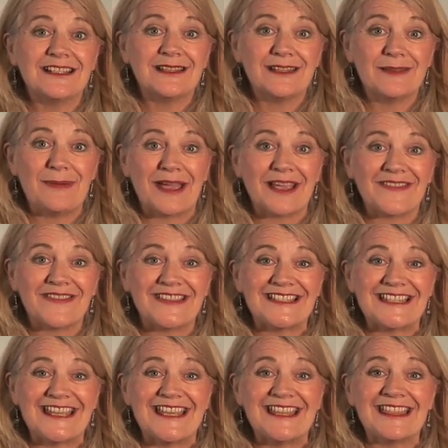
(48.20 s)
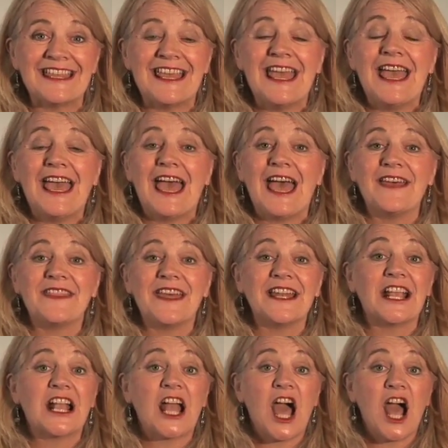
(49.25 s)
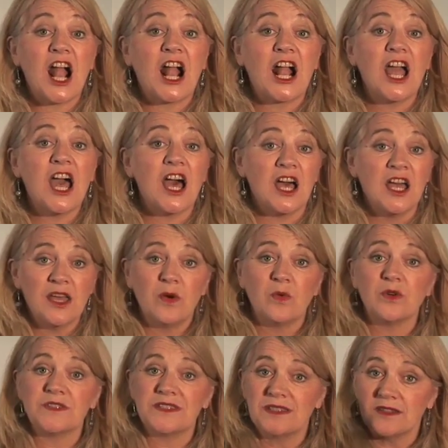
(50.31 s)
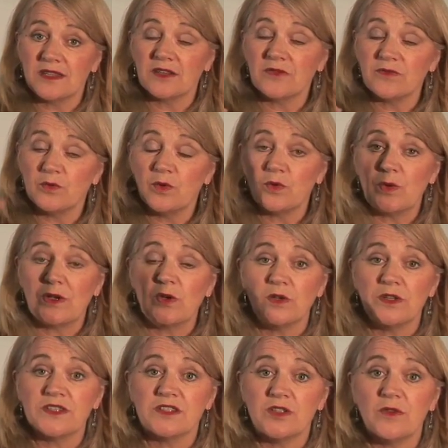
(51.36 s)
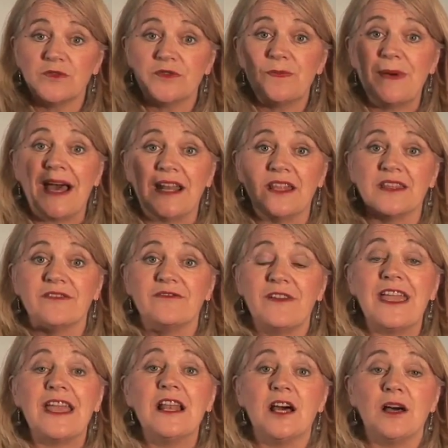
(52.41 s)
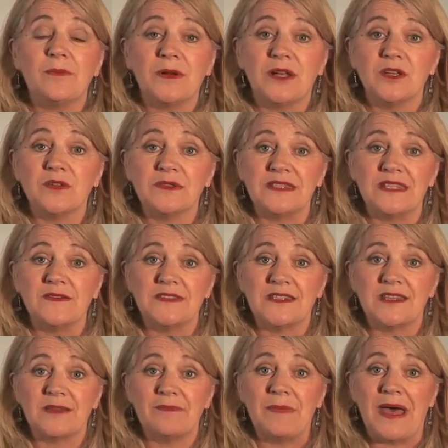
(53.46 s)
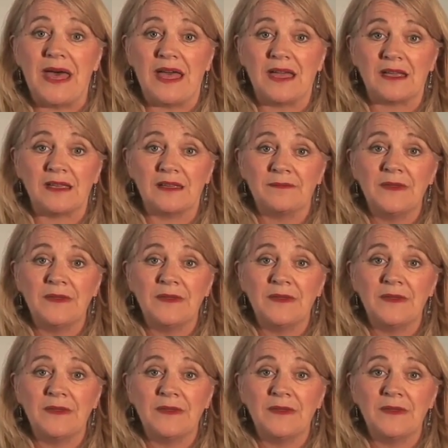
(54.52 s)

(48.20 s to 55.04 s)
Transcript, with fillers: the back of the teeth, and then k-g, what's the, the, what we call the soft palate, the velar plosives at the back.